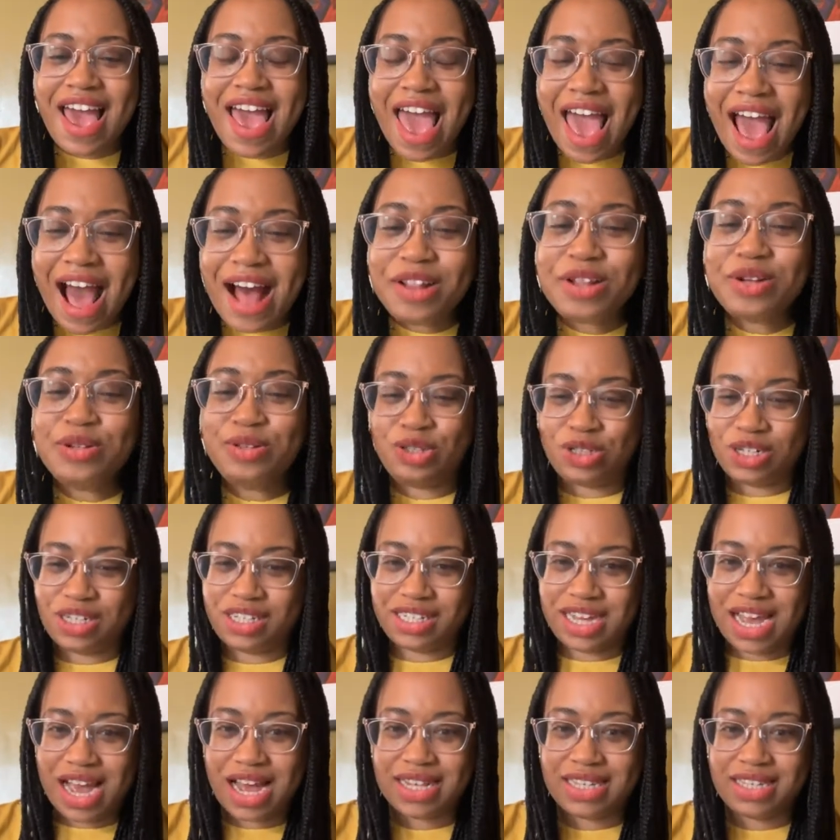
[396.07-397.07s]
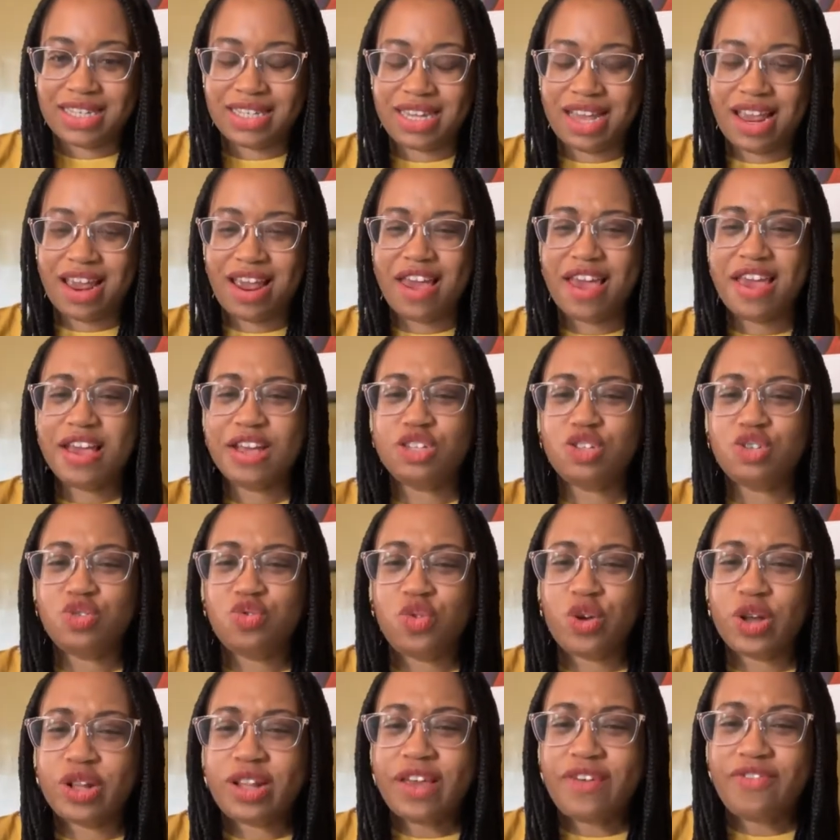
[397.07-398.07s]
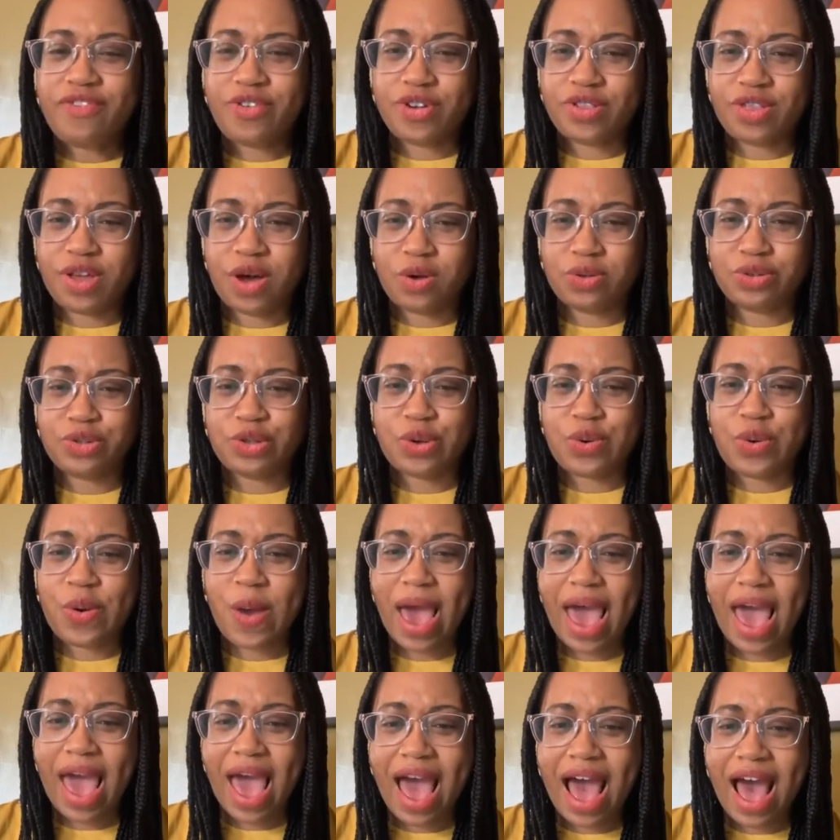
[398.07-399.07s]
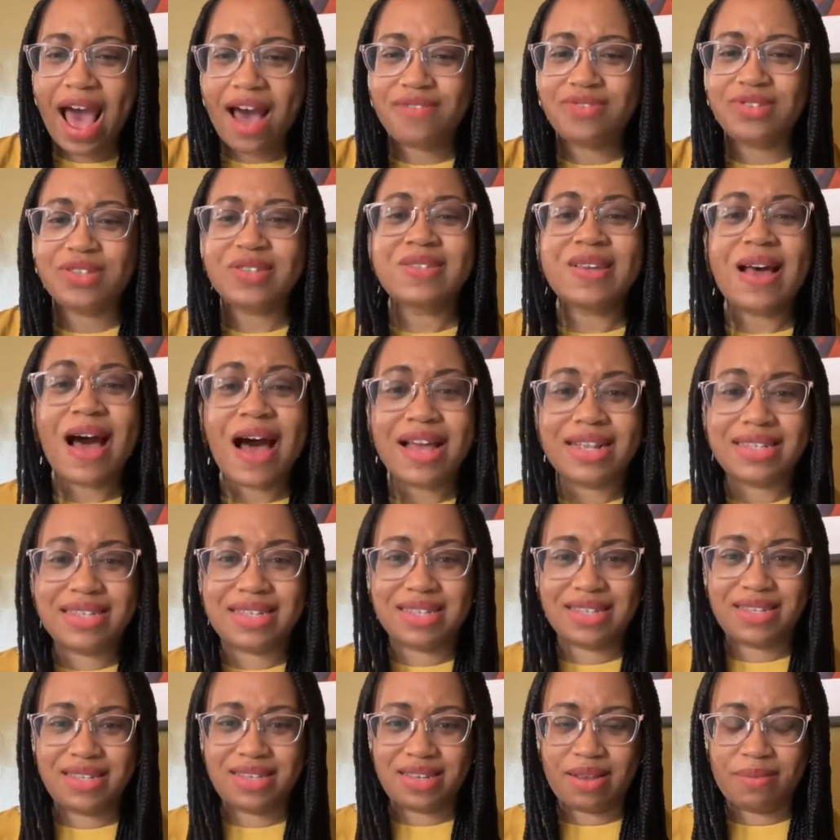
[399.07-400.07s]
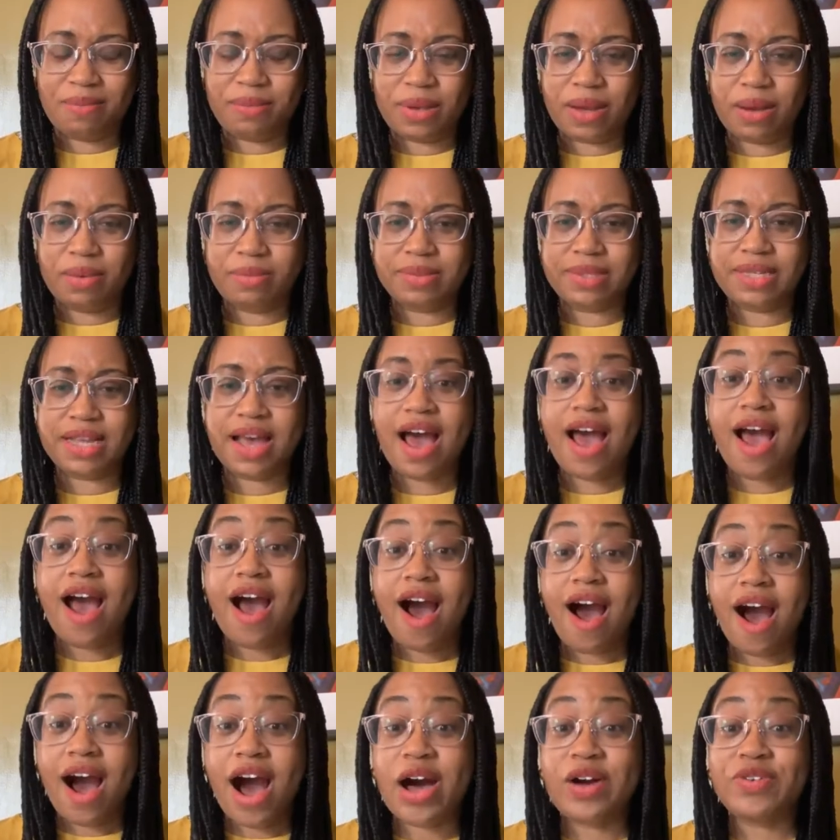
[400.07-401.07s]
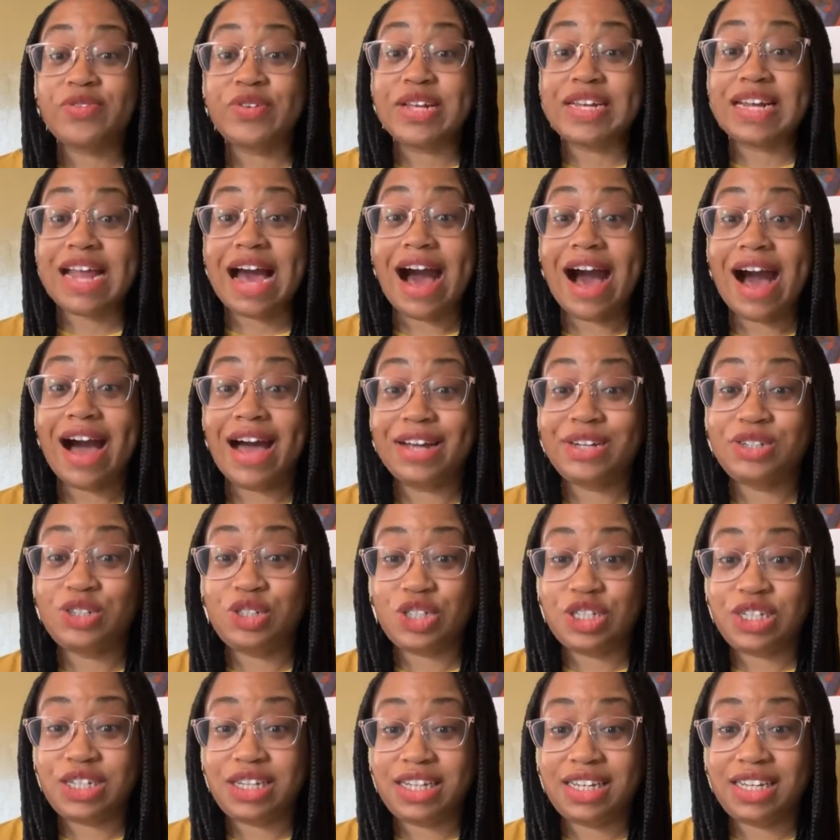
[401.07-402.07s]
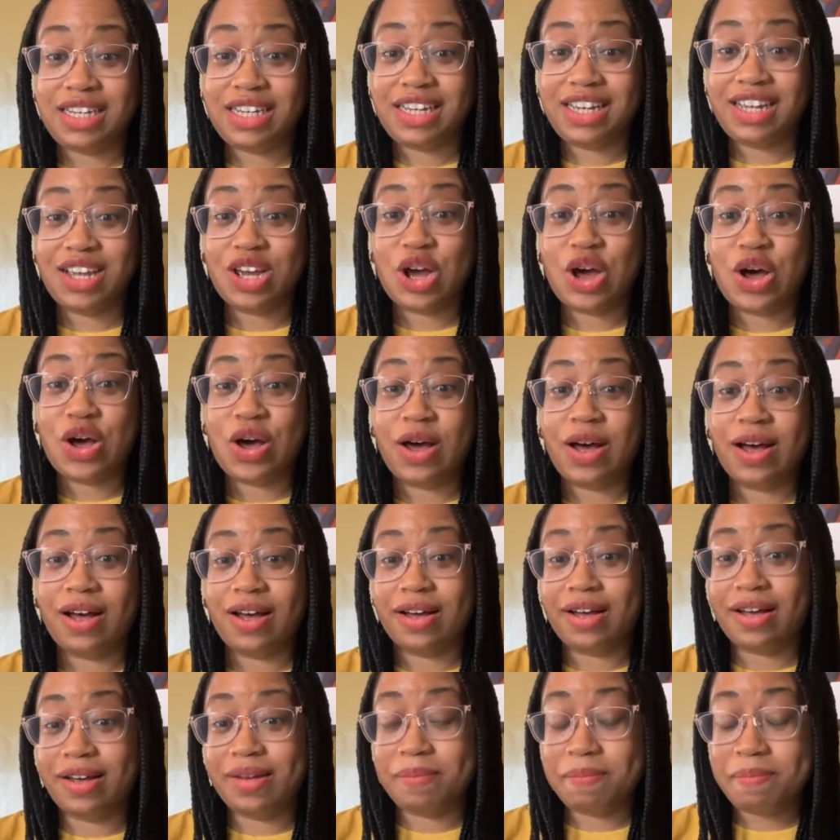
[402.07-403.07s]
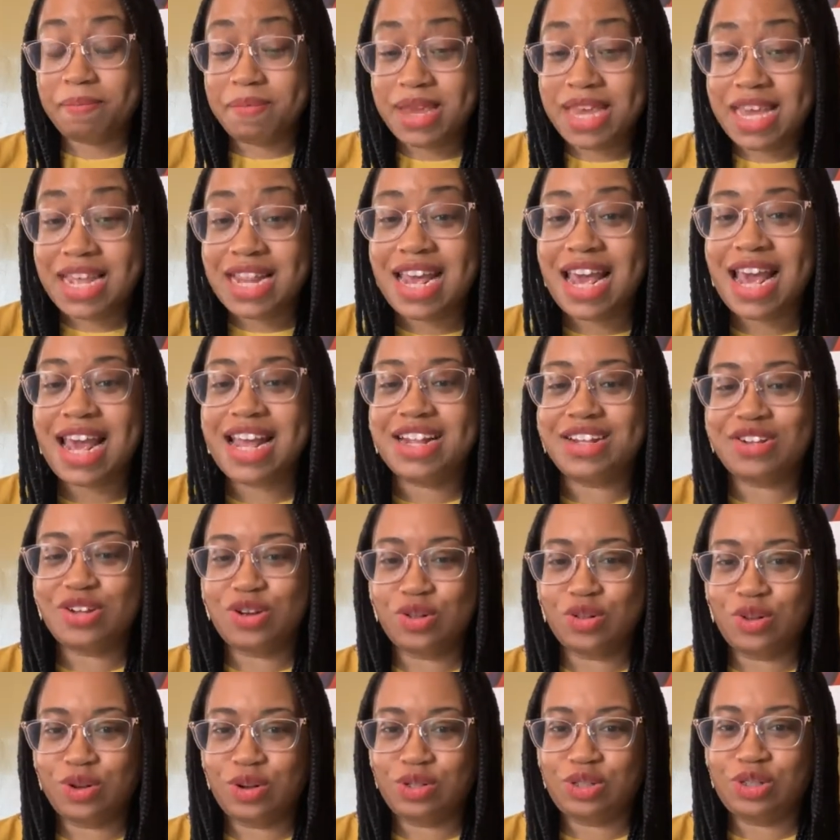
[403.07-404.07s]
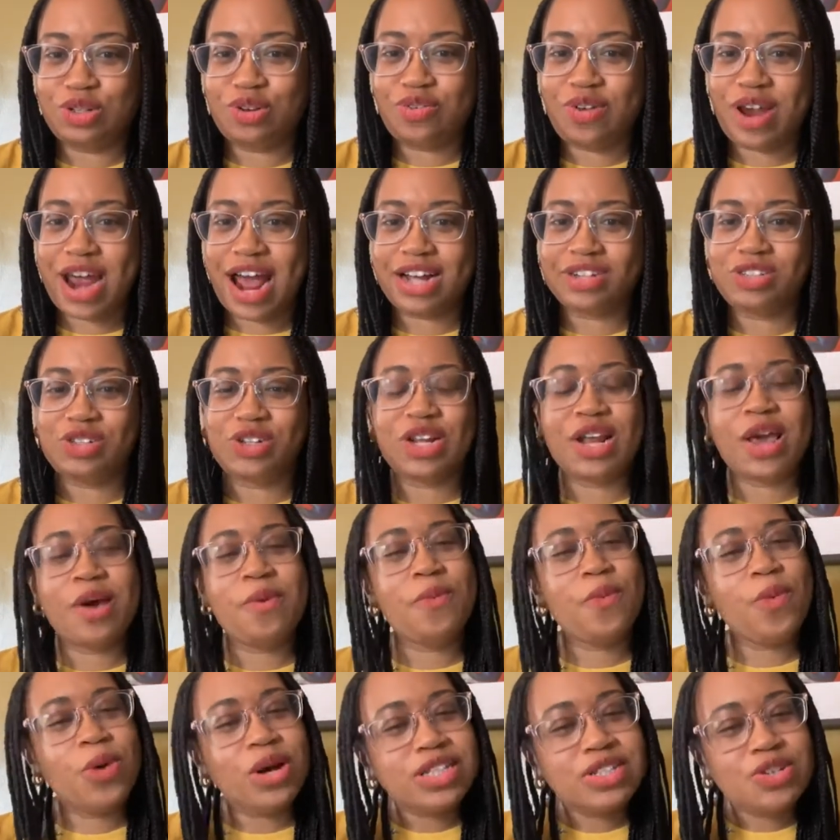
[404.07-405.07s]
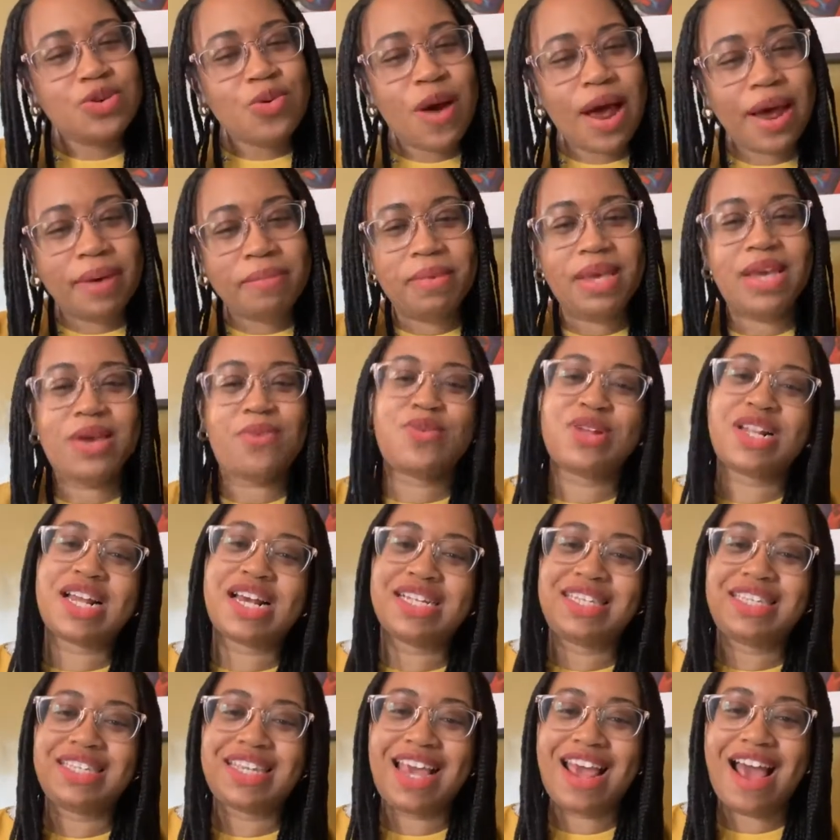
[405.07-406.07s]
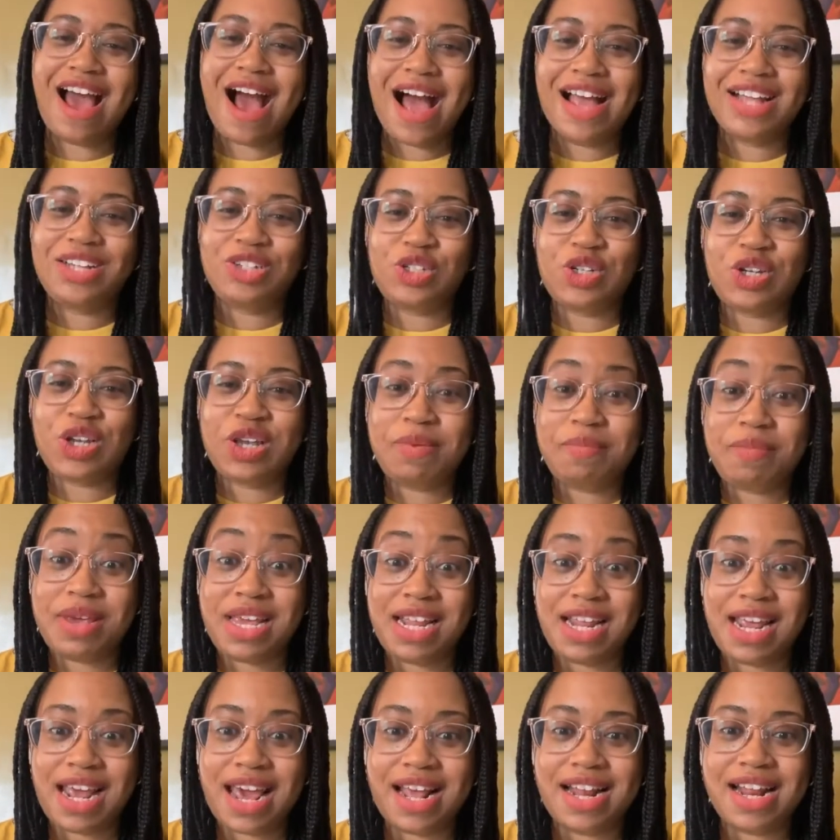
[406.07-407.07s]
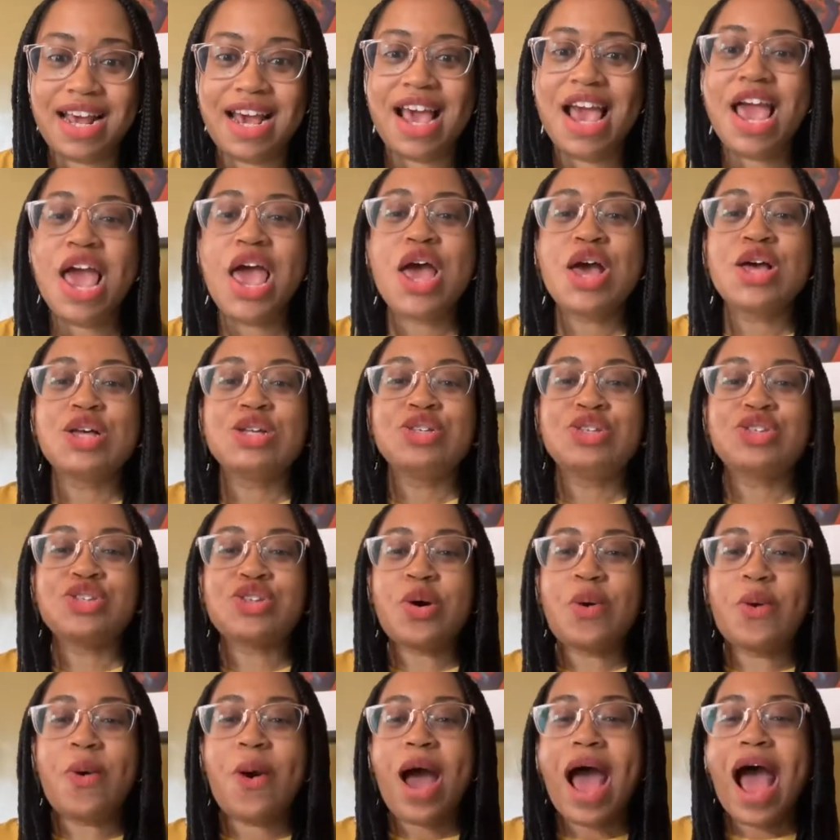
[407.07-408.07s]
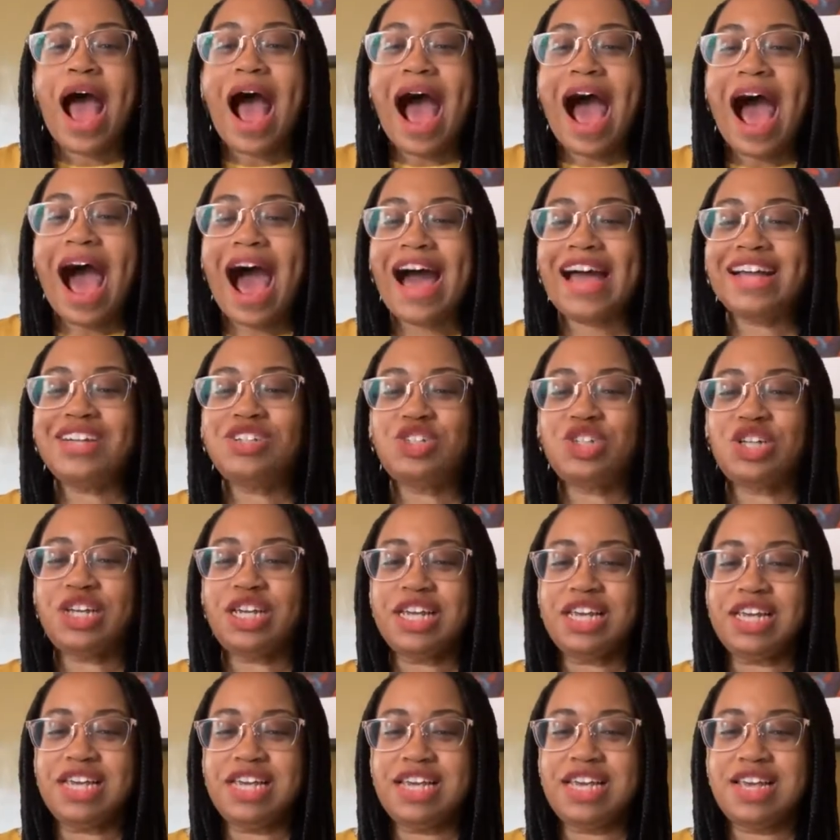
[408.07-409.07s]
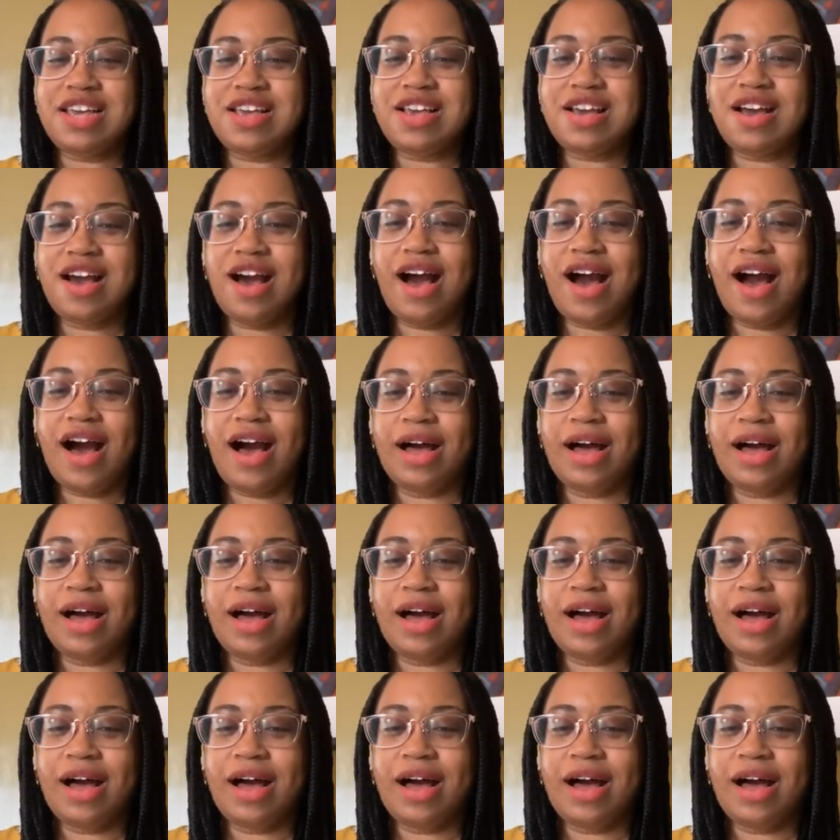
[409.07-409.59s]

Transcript: allergy testing is really for those who have signs and symptoms of an IgE mediated allergic reaction. And what do I mean when I say IgE mediated? So IgE